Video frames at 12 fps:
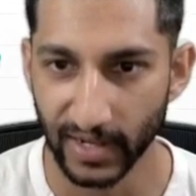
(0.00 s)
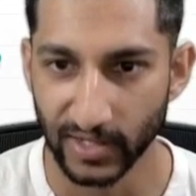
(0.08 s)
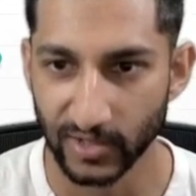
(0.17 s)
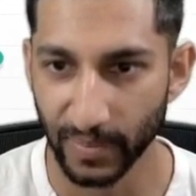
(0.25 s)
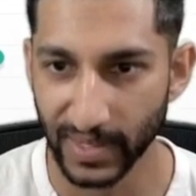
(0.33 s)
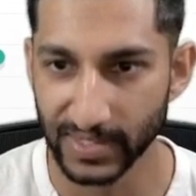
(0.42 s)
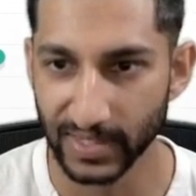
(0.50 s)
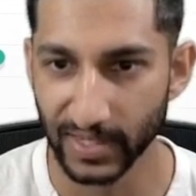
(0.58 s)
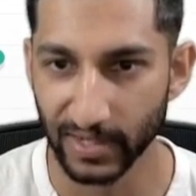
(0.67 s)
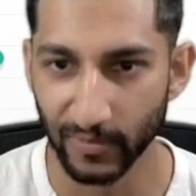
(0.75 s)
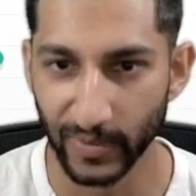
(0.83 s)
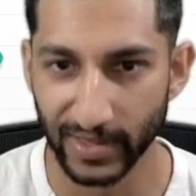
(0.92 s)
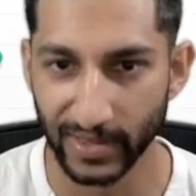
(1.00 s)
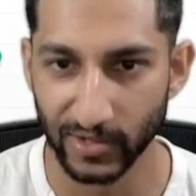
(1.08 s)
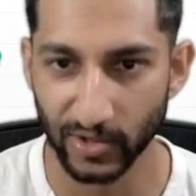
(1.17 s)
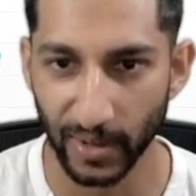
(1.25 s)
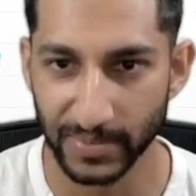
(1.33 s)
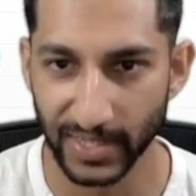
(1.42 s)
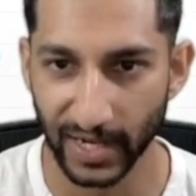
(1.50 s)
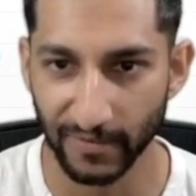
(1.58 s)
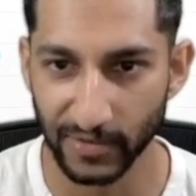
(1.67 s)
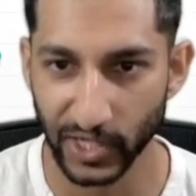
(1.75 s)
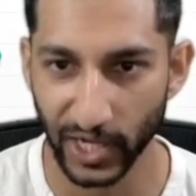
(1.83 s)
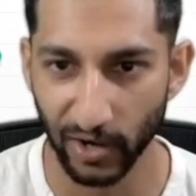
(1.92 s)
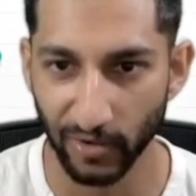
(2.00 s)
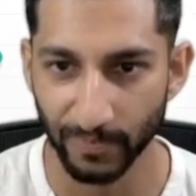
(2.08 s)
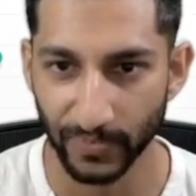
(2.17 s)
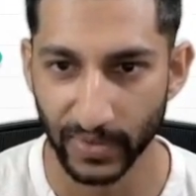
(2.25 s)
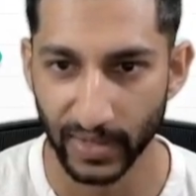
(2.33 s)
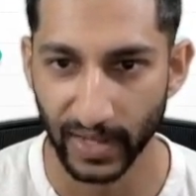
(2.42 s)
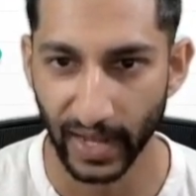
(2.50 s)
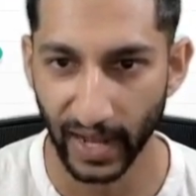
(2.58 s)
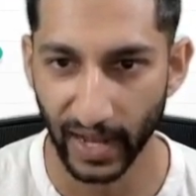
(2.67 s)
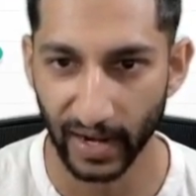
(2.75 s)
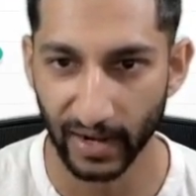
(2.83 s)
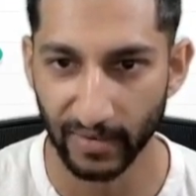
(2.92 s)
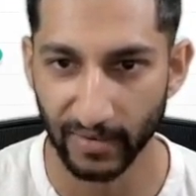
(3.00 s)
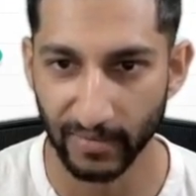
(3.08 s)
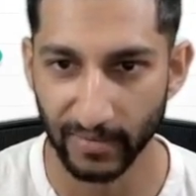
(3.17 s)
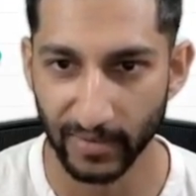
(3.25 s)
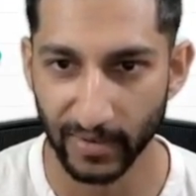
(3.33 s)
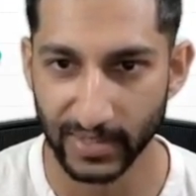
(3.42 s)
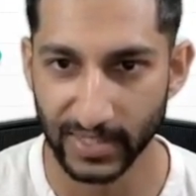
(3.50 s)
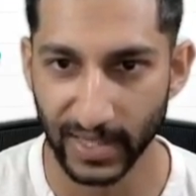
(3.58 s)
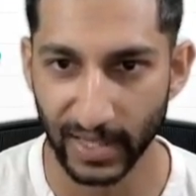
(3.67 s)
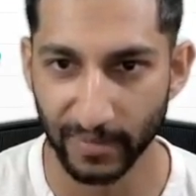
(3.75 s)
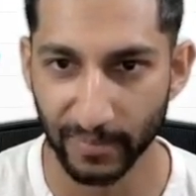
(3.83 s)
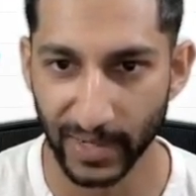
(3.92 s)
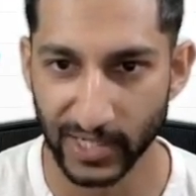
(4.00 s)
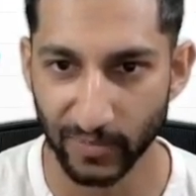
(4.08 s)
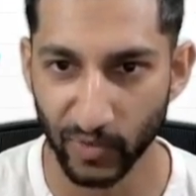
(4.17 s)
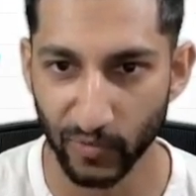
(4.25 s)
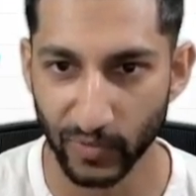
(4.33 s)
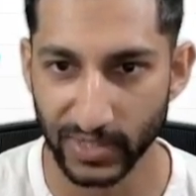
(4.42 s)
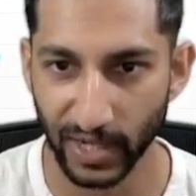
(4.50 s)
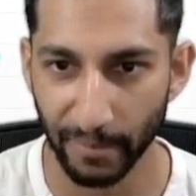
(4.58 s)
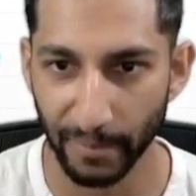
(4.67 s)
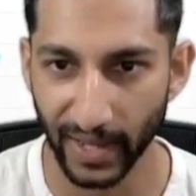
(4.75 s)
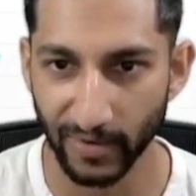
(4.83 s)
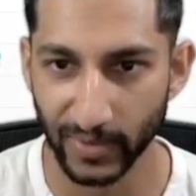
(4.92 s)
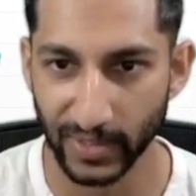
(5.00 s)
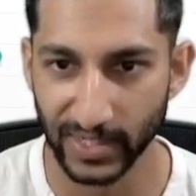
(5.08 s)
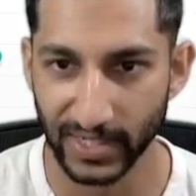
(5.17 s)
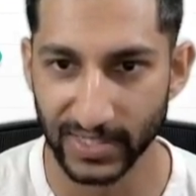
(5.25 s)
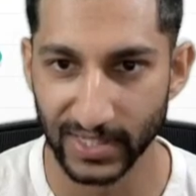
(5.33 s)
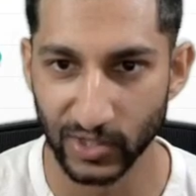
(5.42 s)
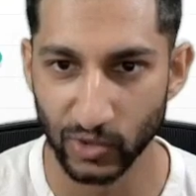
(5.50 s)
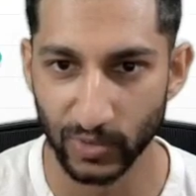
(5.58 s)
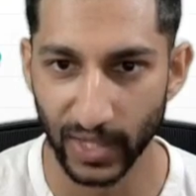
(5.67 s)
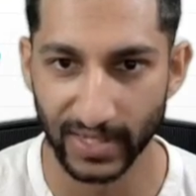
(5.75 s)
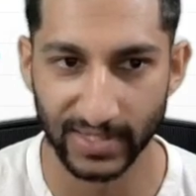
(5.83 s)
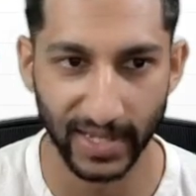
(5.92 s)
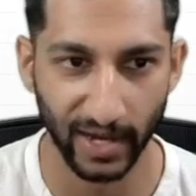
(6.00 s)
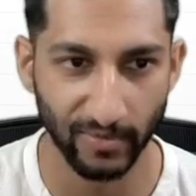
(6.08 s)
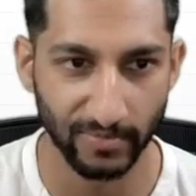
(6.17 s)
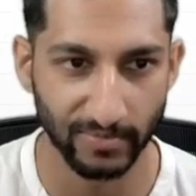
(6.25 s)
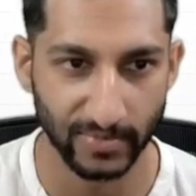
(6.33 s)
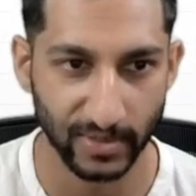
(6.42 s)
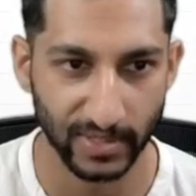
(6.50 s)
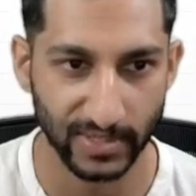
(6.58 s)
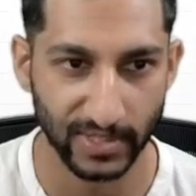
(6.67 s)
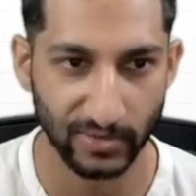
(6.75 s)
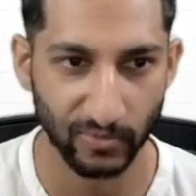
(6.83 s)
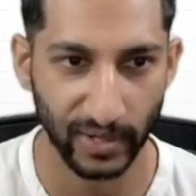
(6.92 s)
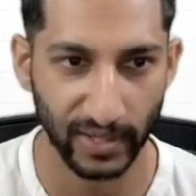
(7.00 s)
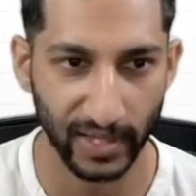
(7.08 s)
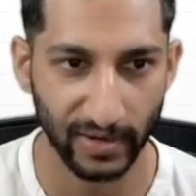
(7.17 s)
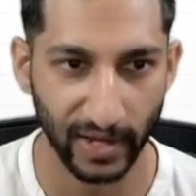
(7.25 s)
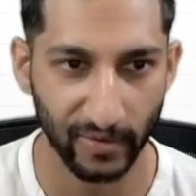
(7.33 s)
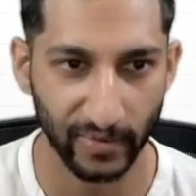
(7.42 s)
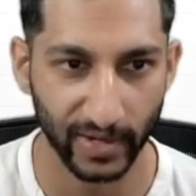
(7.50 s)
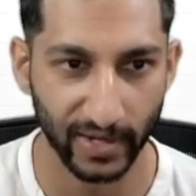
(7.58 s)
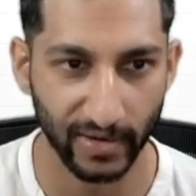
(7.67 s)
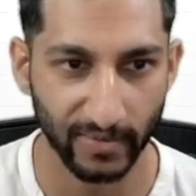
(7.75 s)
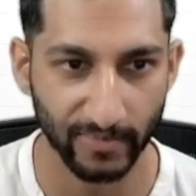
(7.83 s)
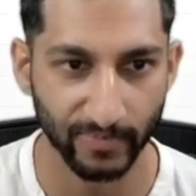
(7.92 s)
So basically, we hit the top side of the channel, and you can see that the measure move was not met. We did see two legs down. So this is one leg down right here.